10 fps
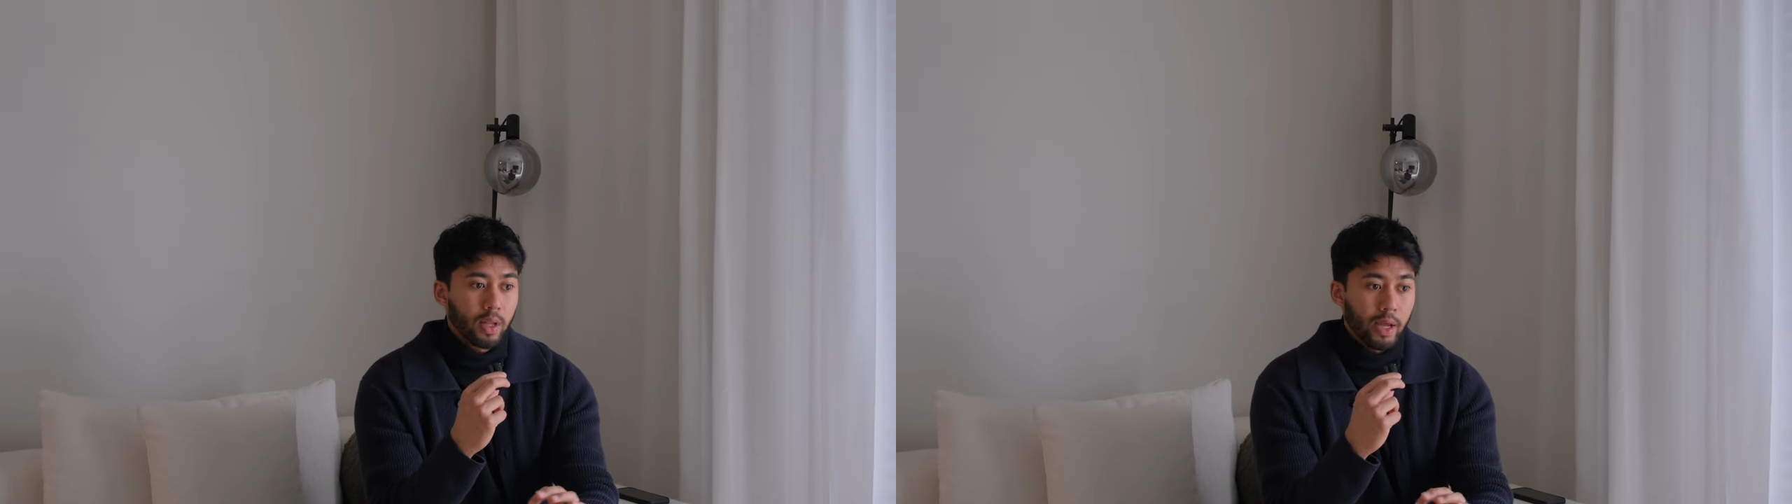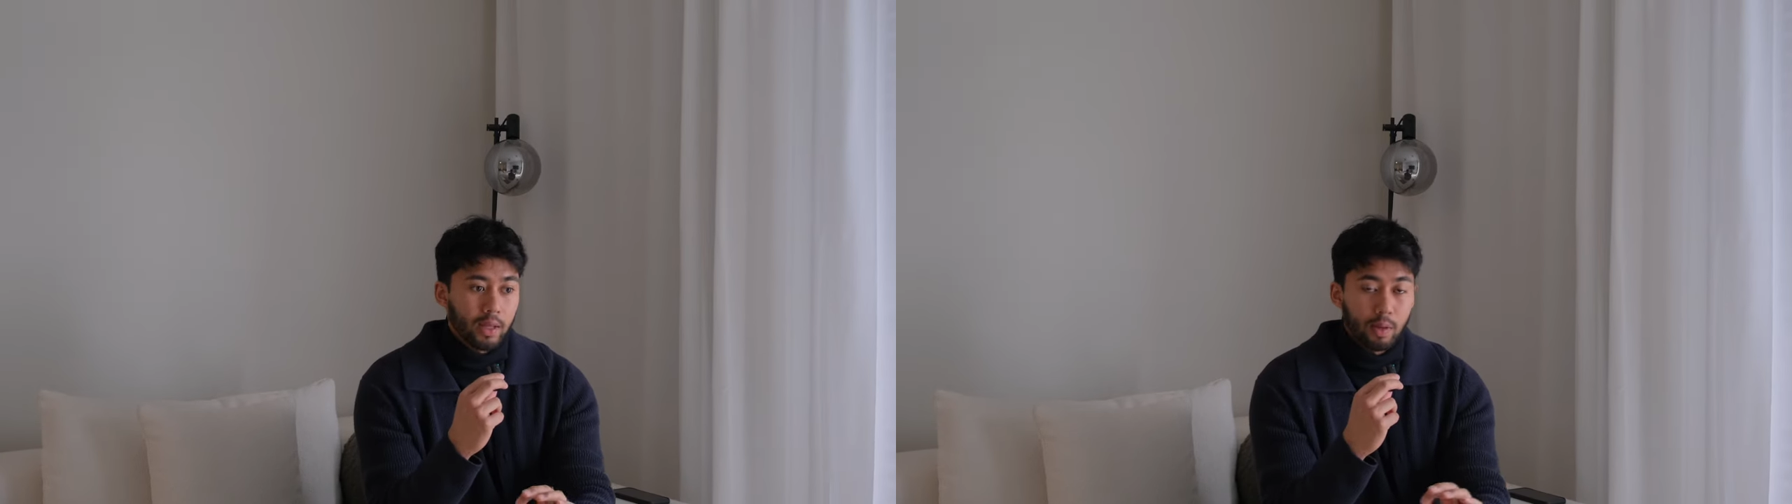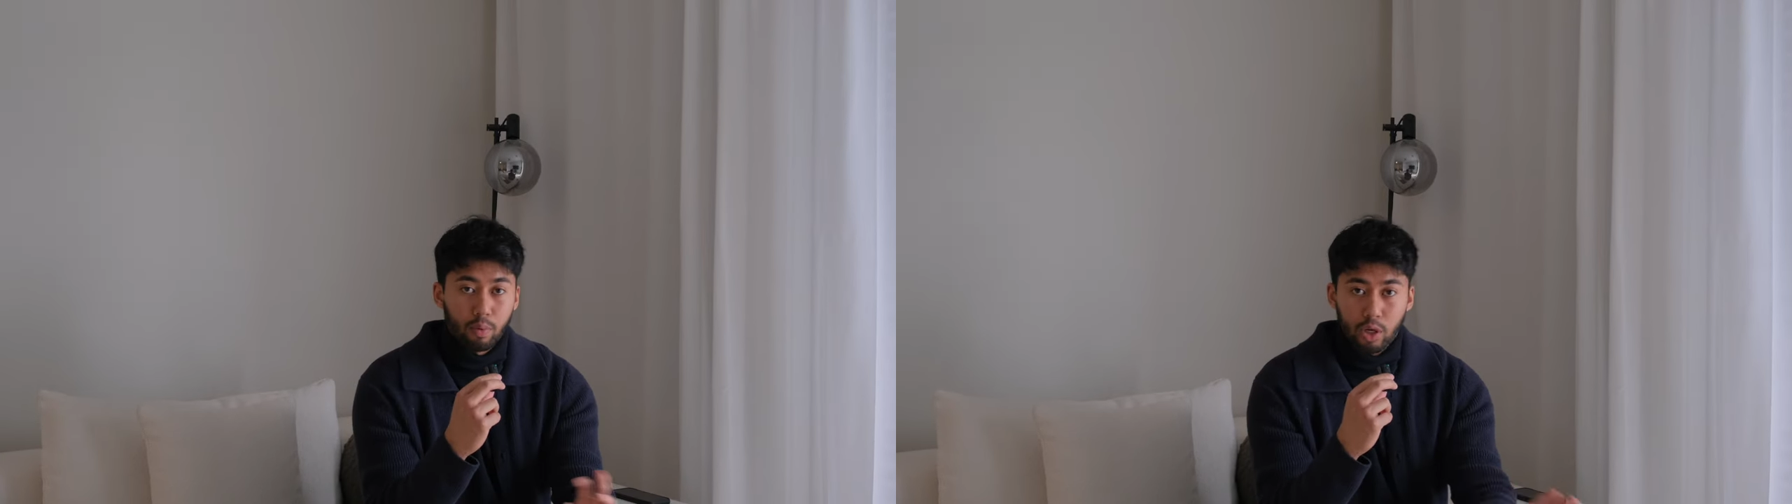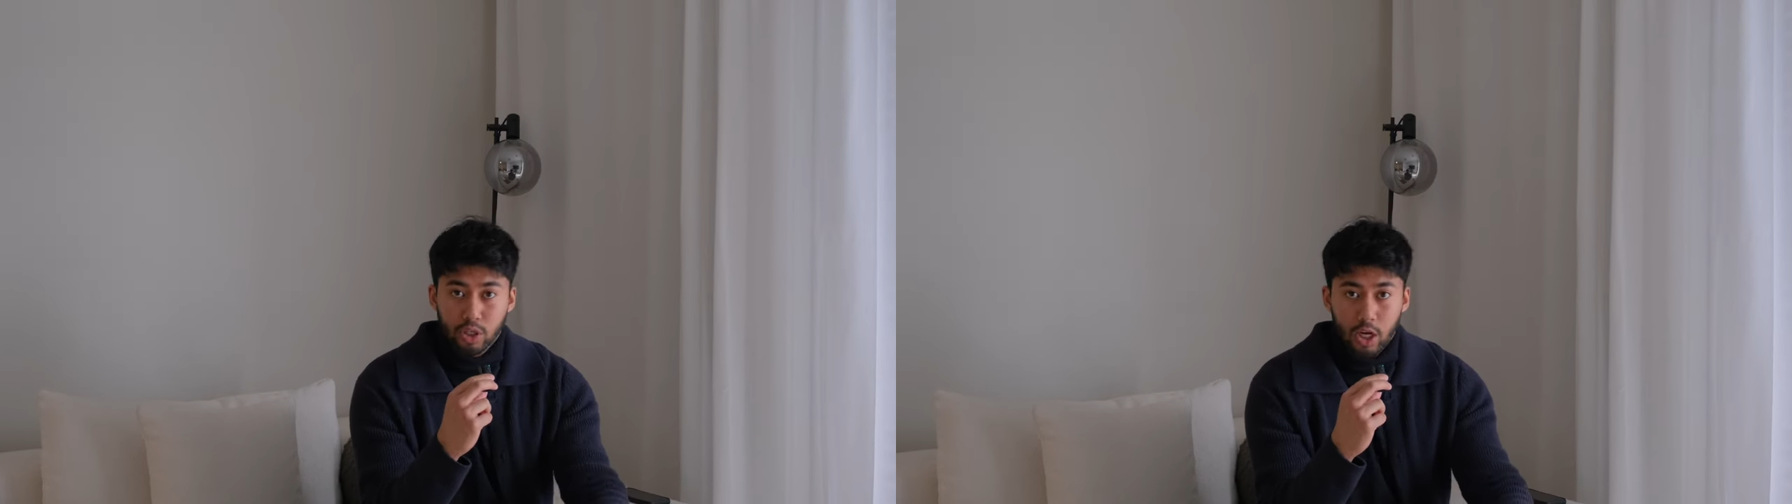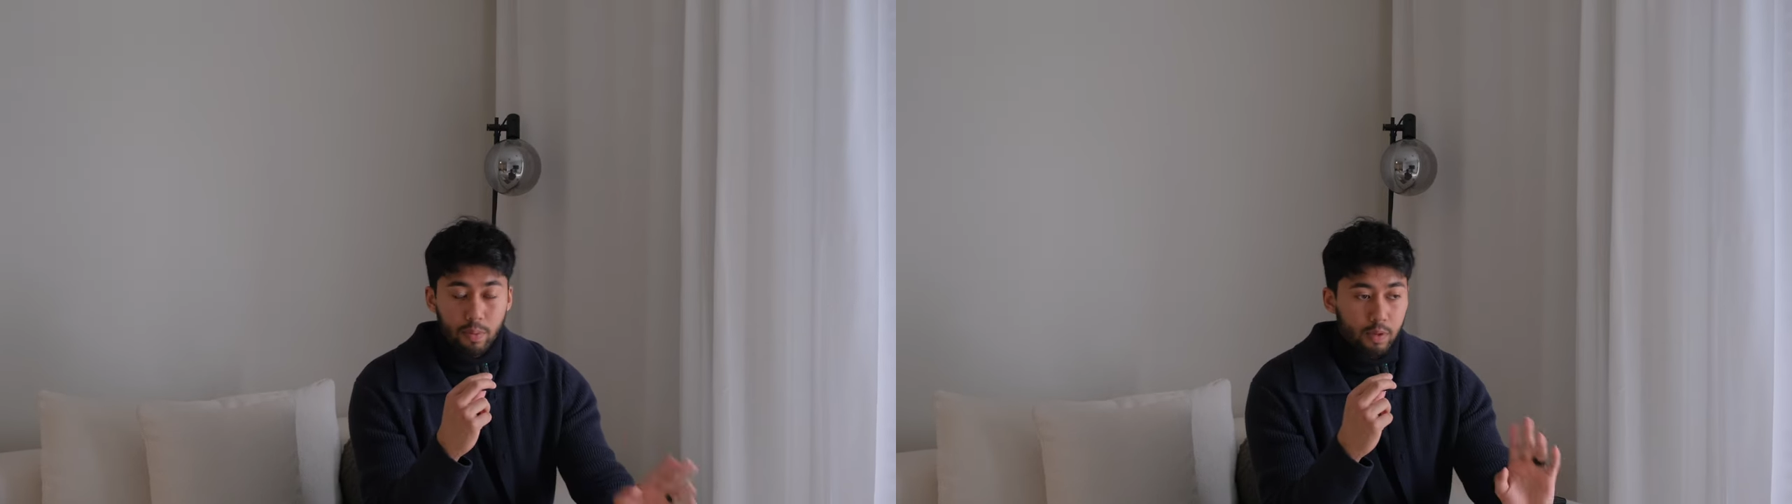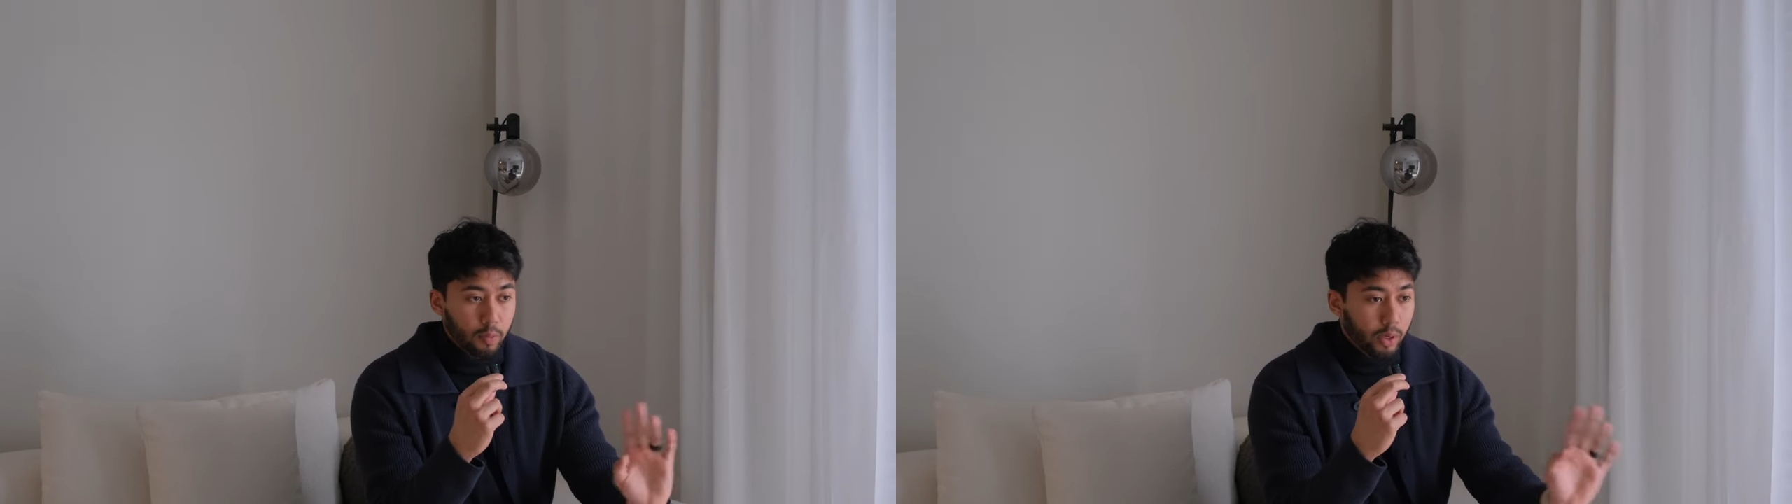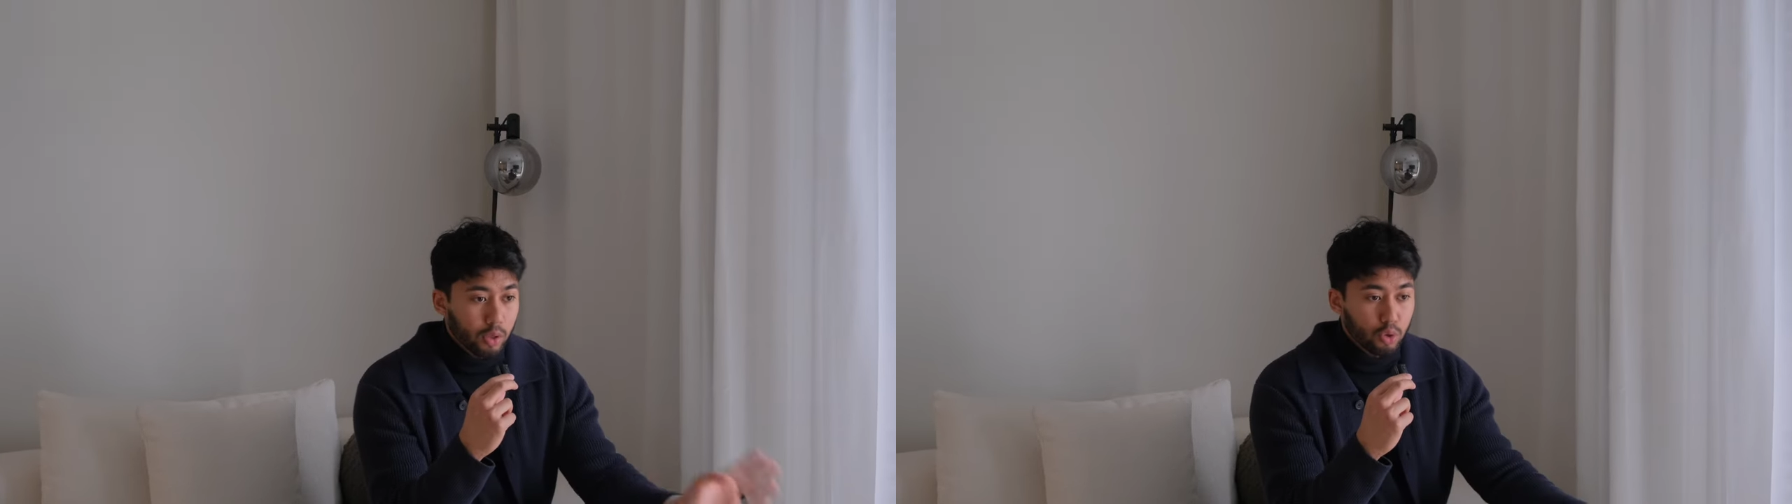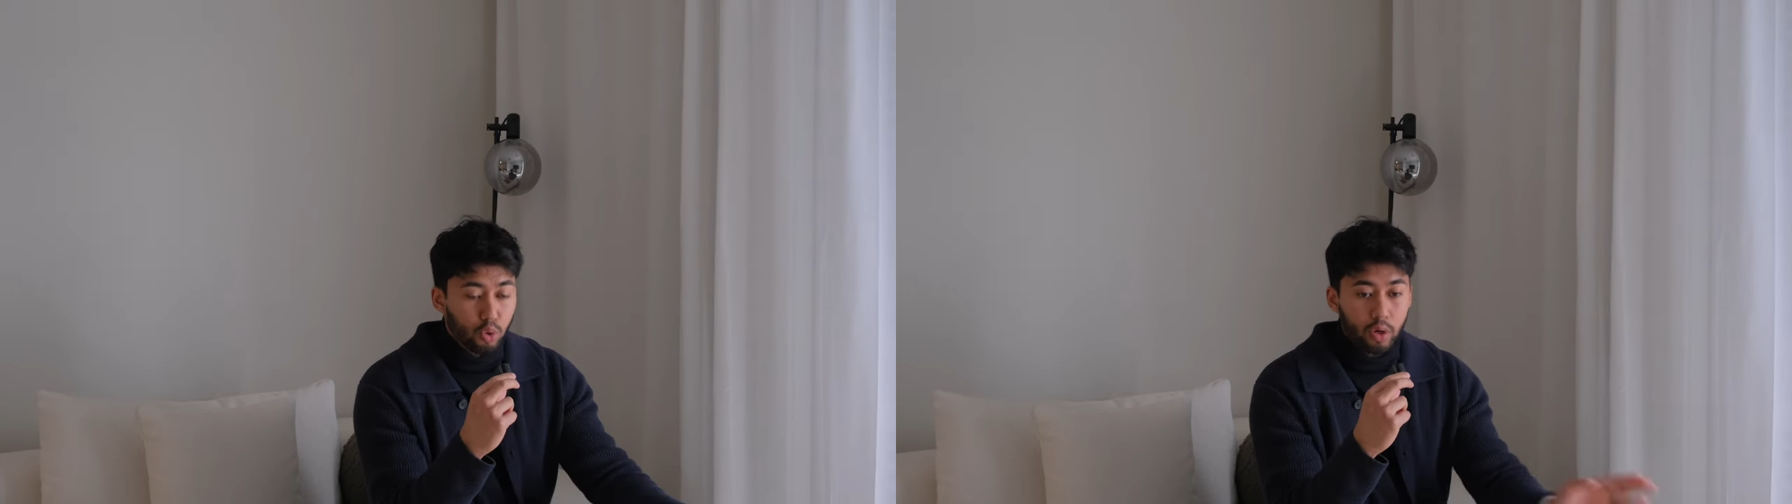like LeBron James,
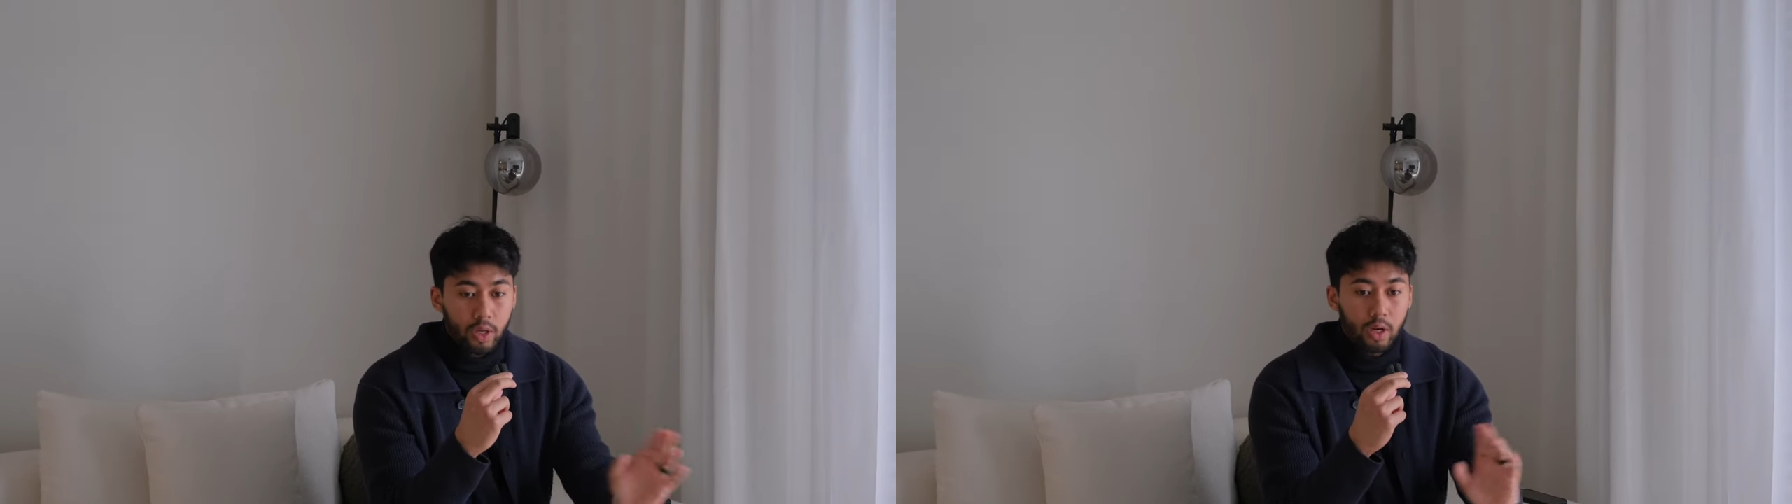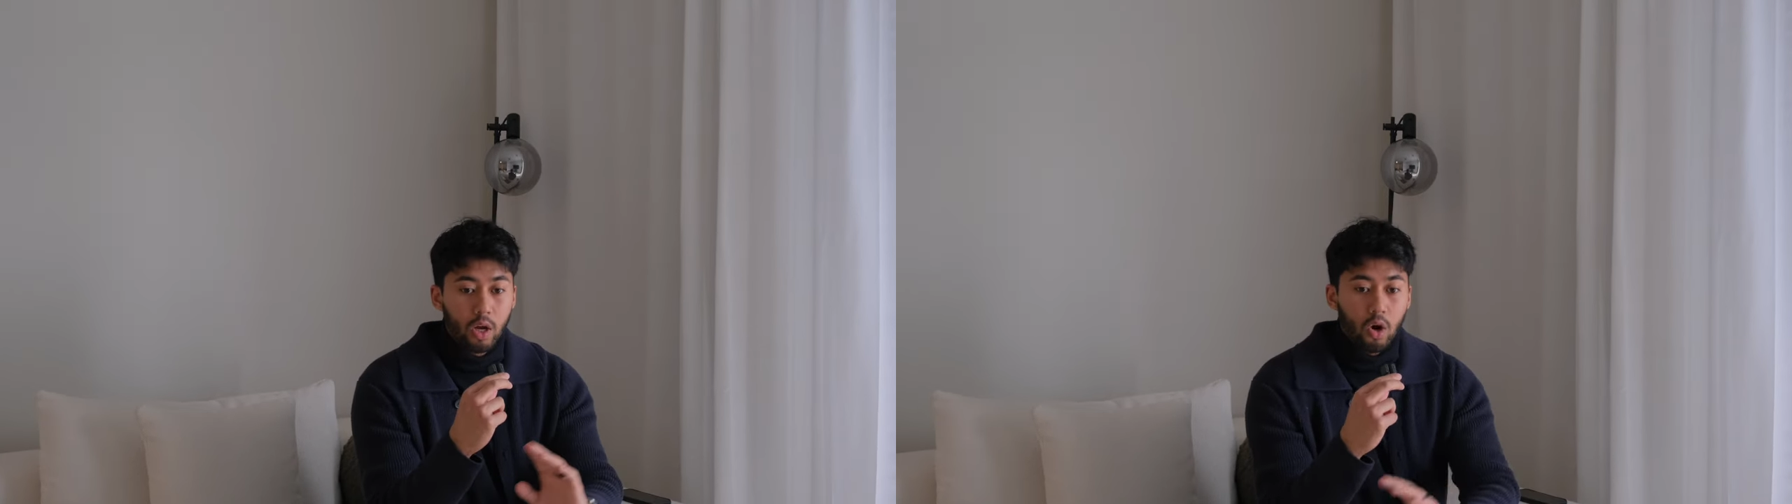Michael Jordan,